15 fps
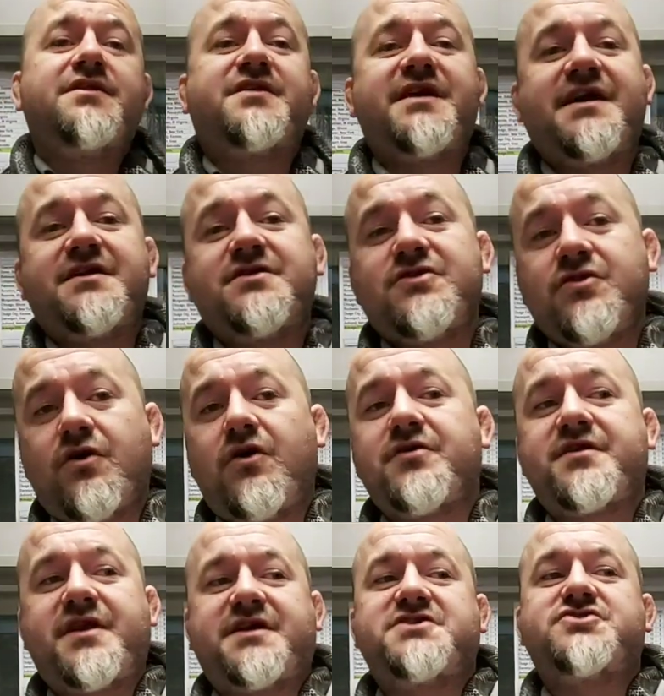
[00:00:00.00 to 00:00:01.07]
The
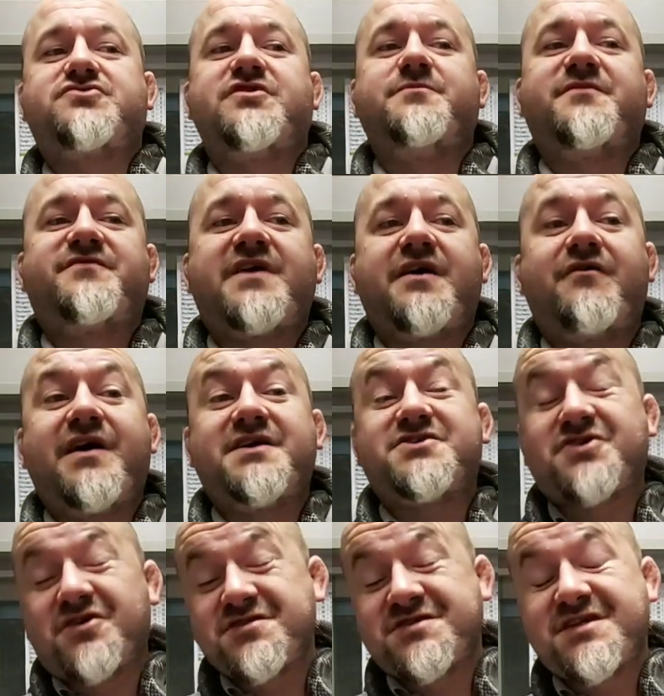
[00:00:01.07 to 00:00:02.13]
northern extreme of their
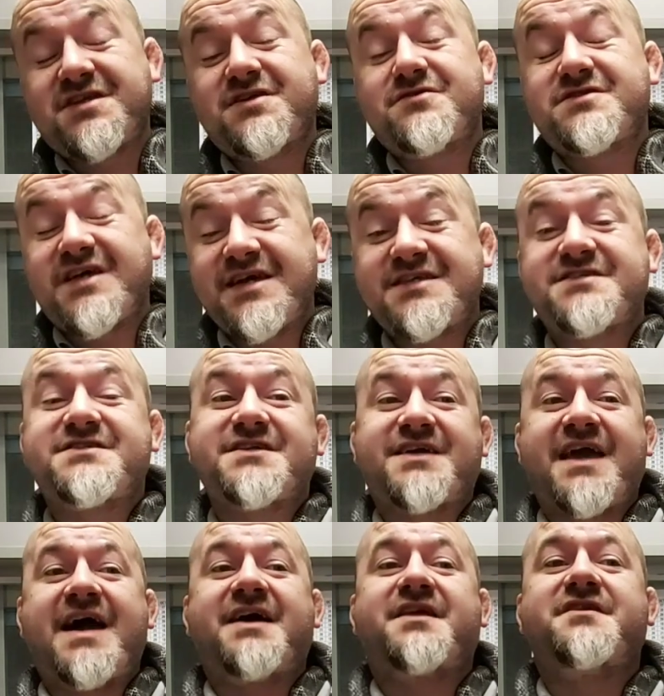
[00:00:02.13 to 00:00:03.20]
range continues into
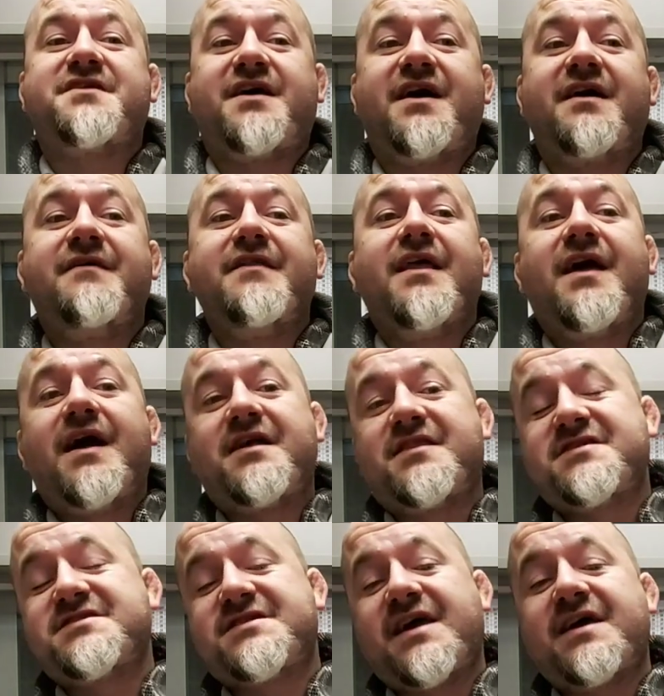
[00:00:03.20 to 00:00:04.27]
Canada and
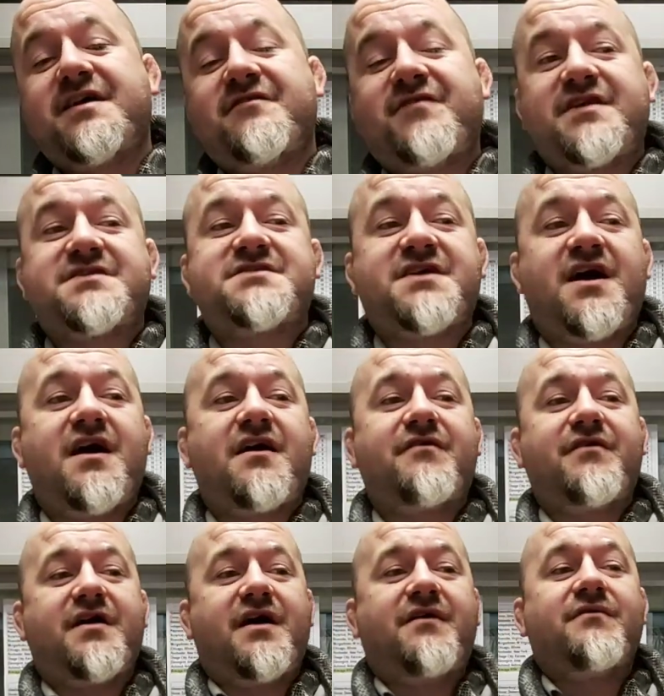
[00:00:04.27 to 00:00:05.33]
the state of
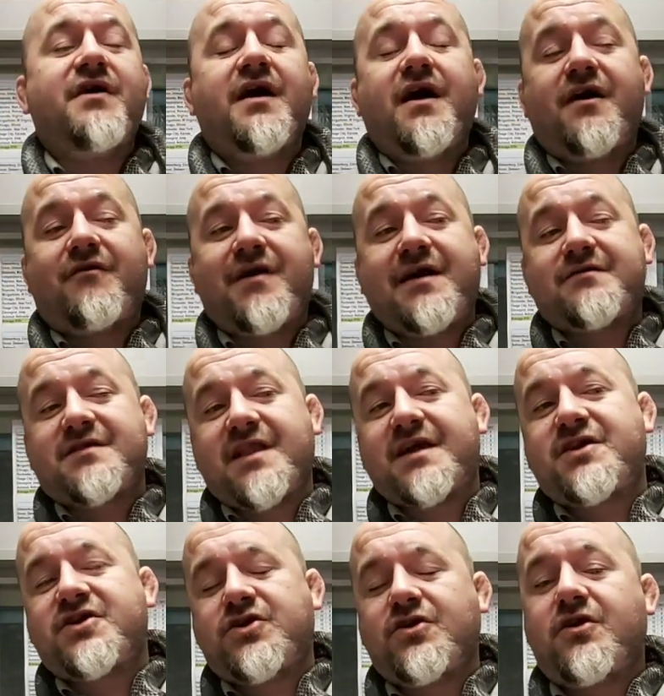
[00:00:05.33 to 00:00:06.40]
Ontario around
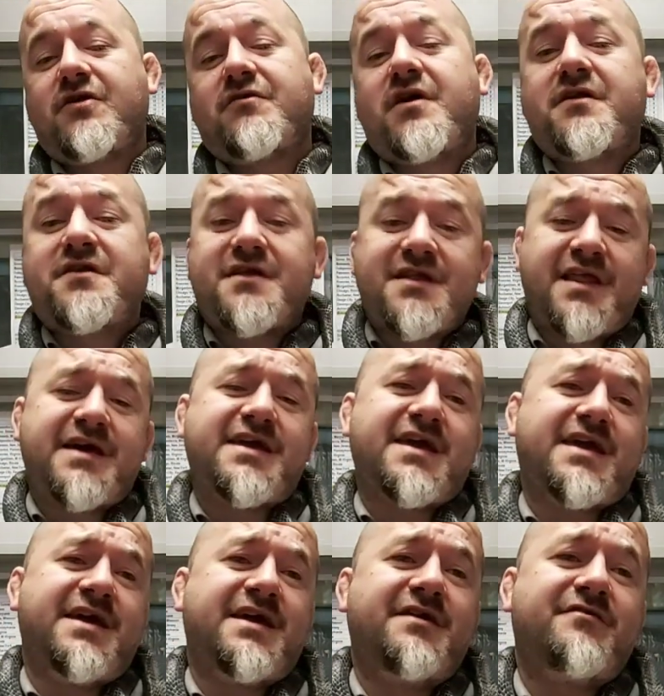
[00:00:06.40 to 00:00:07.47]
Lake Huron, Lake
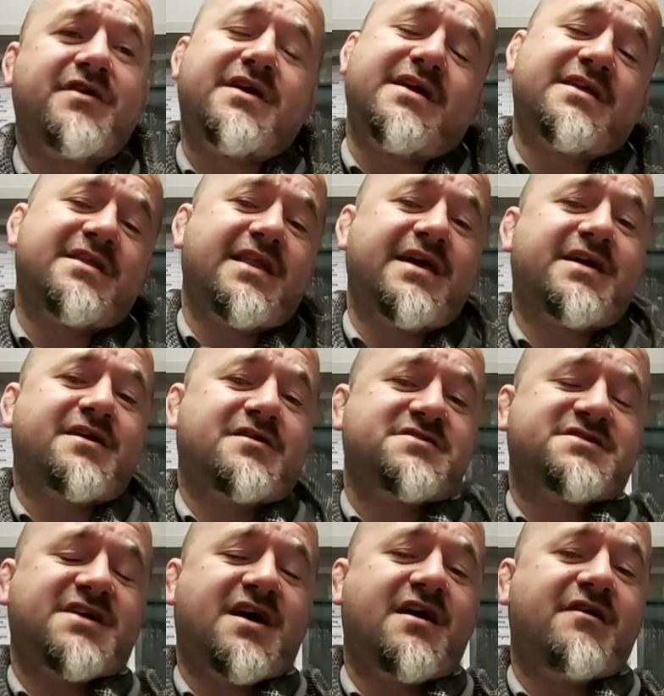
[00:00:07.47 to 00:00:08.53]
Erie and Lake
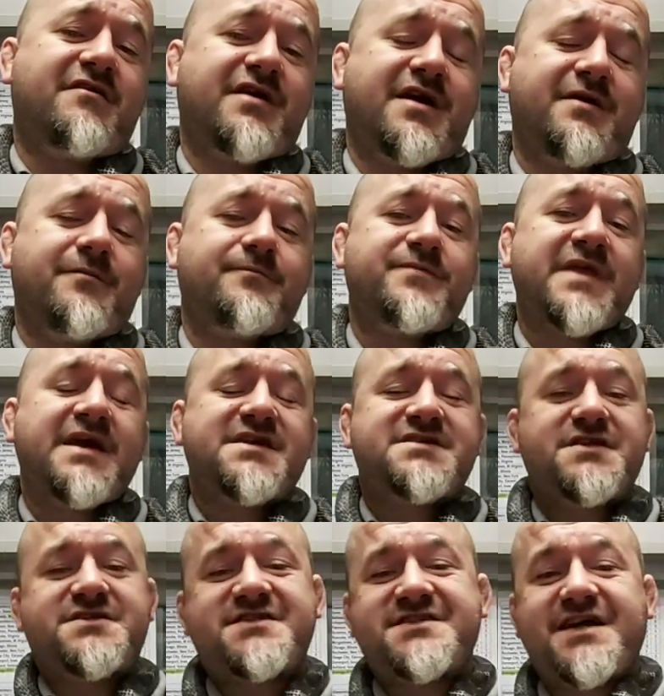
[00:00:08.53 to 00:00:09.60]
Ontario.
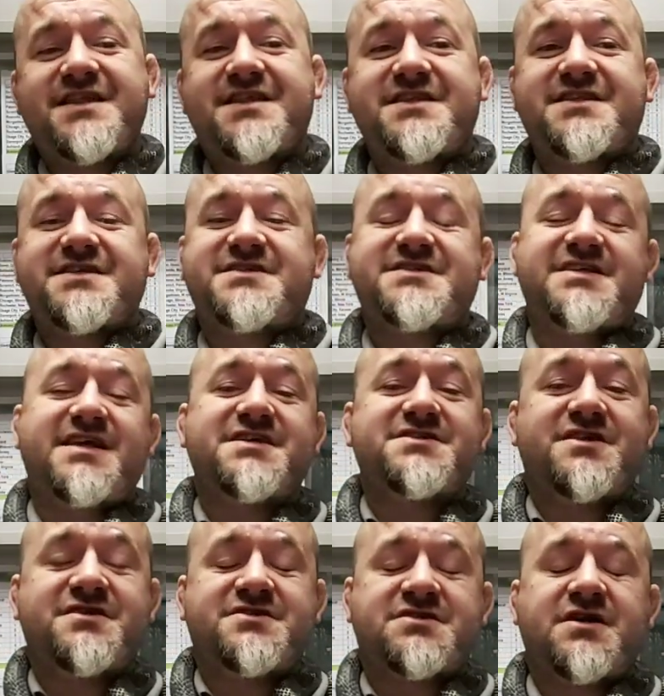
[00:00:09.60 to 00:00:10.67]
So to say that these
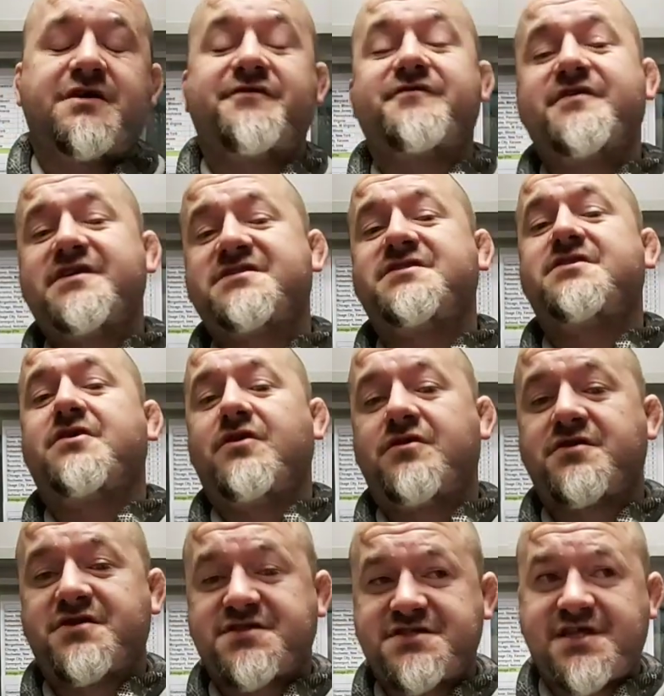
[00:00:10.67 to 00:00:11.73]
snakes are tough is an
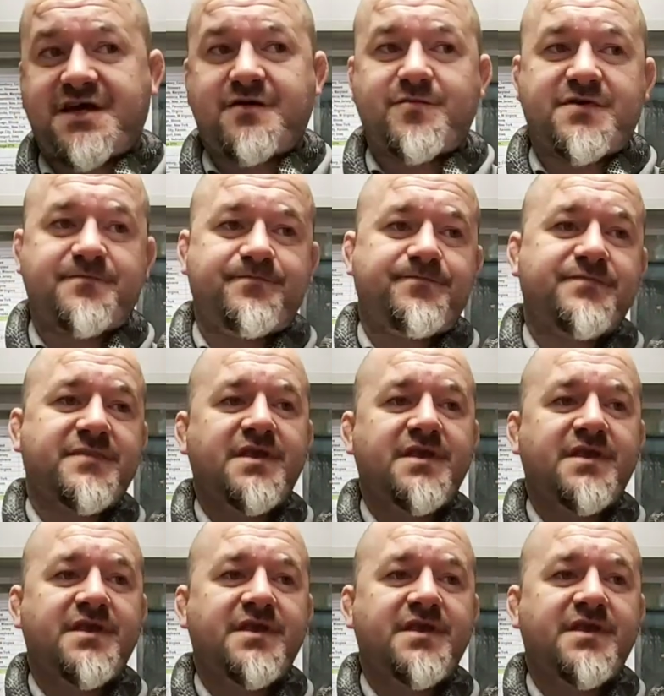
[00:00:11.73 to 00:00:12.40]
understatement.